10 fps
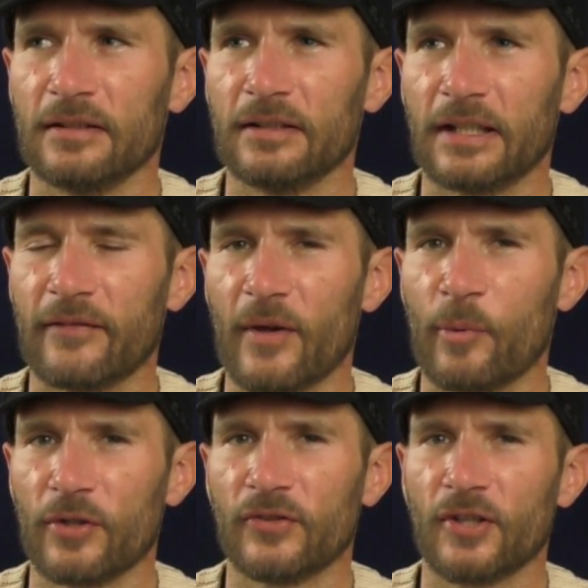like if I
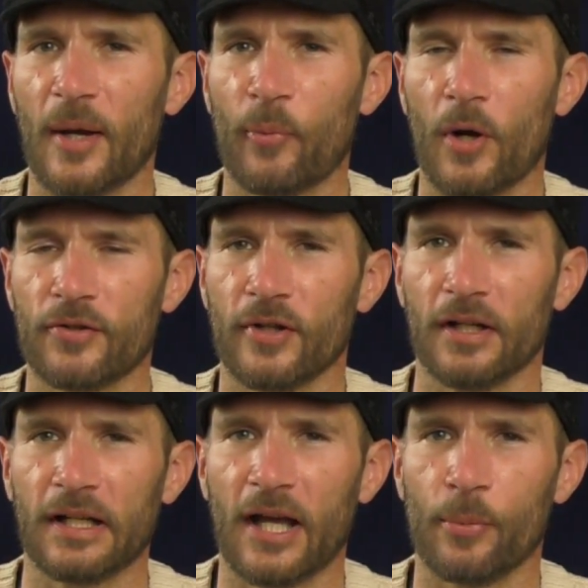put a stopwatch
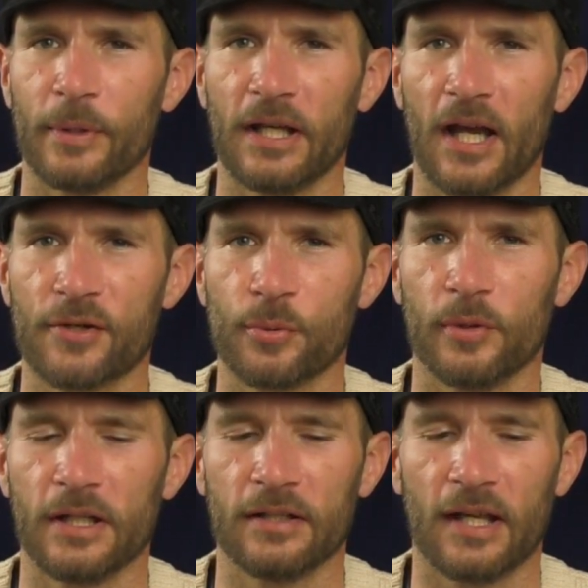on it, how many
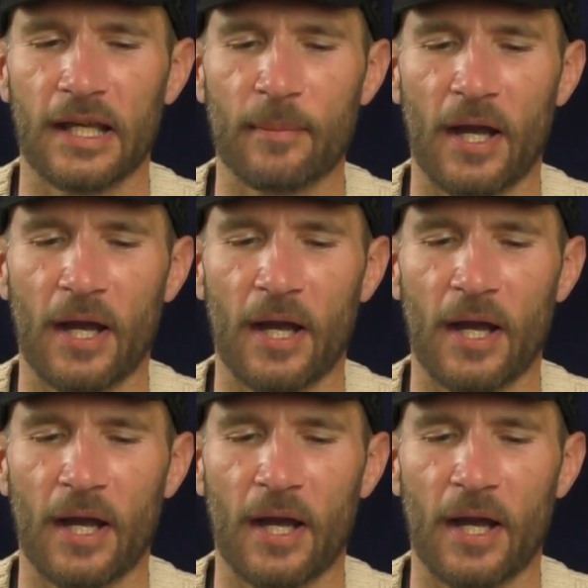actual in-game